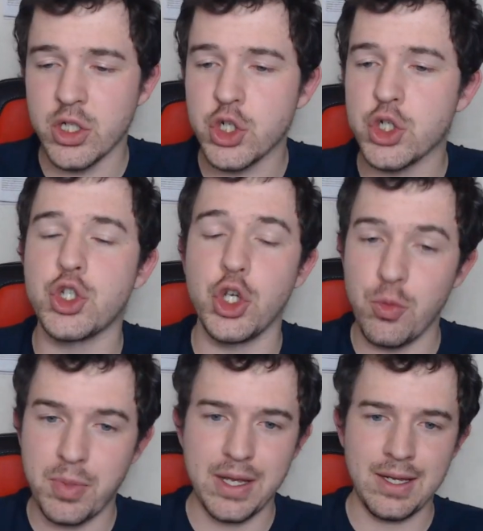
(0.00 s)

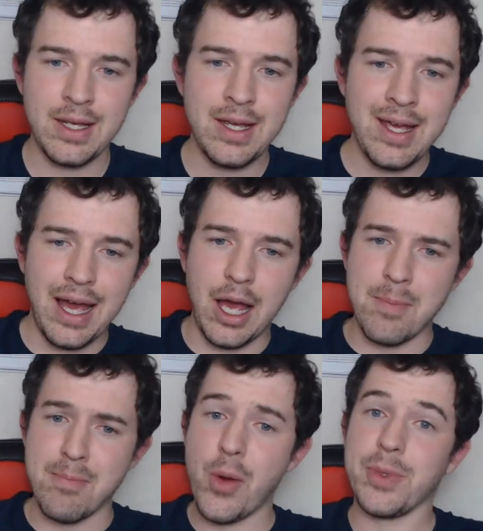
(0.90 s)
stupid
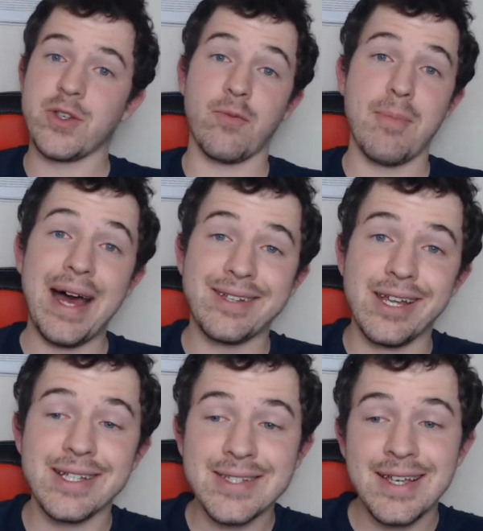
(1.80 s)
moment of
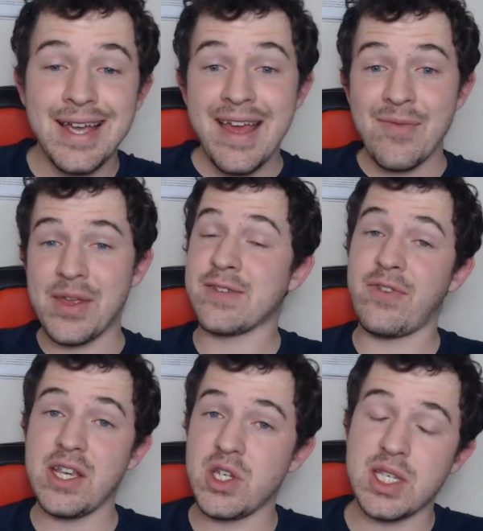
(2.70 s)
madness, this
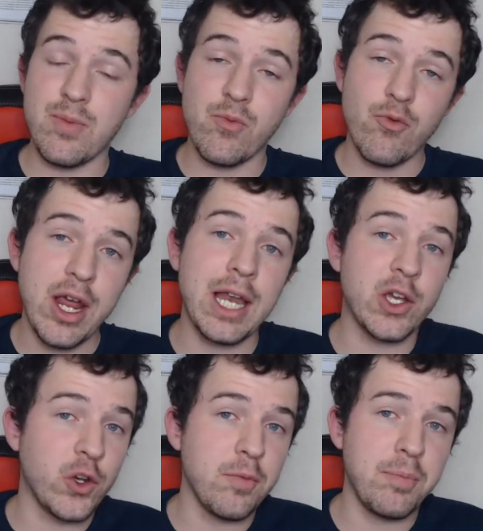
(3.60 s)
Fiji team really
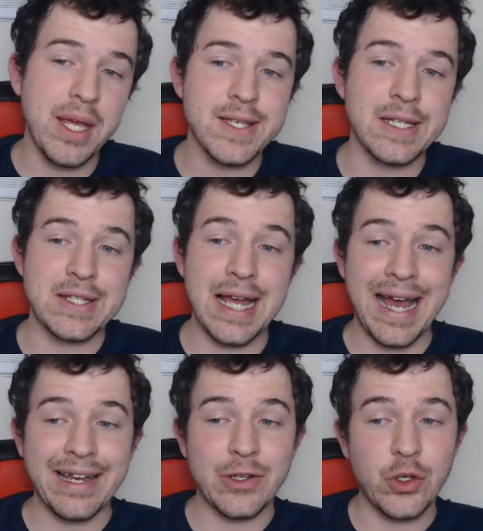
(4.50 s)
could have beaten us
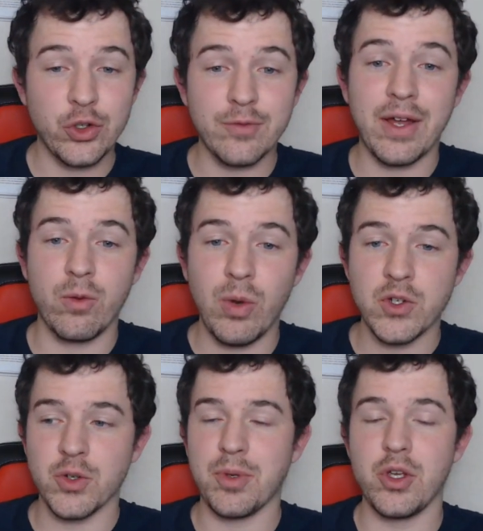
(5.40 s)
and could have had the
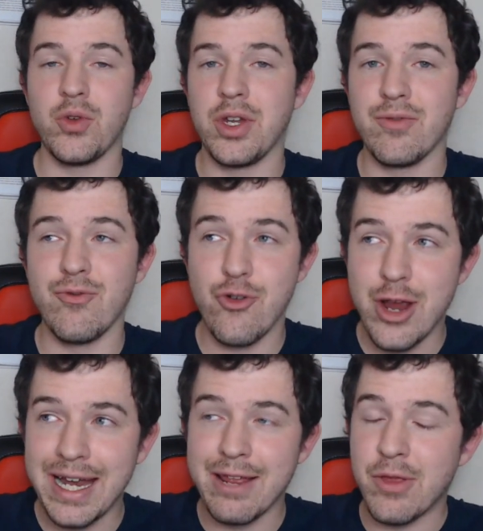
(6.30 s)
Welsh Rugby Union
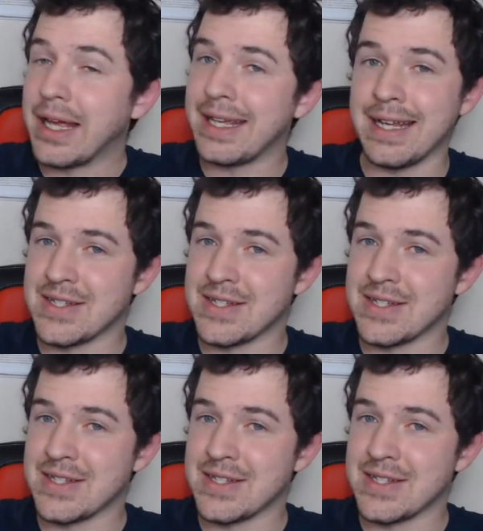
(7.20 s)
really thinking